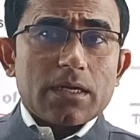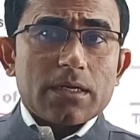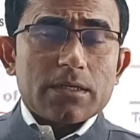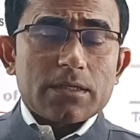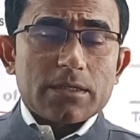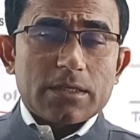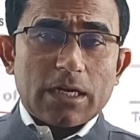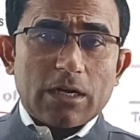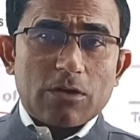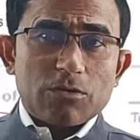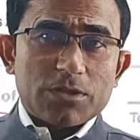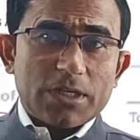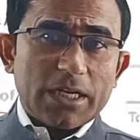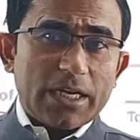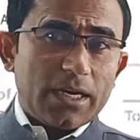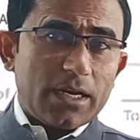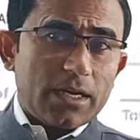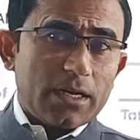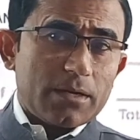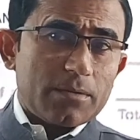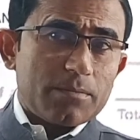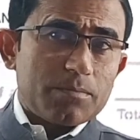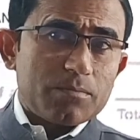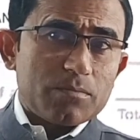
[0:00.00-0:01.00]
now
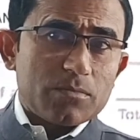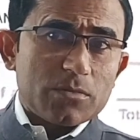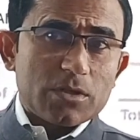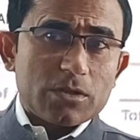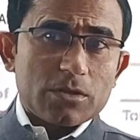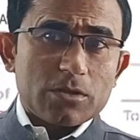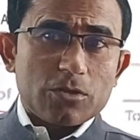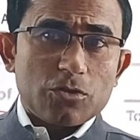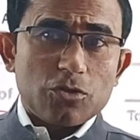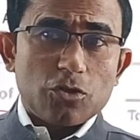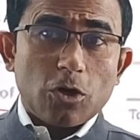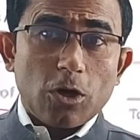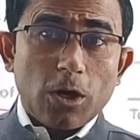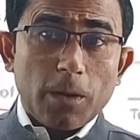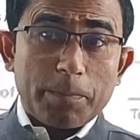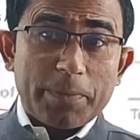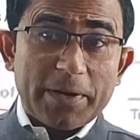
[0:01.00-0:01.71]
till no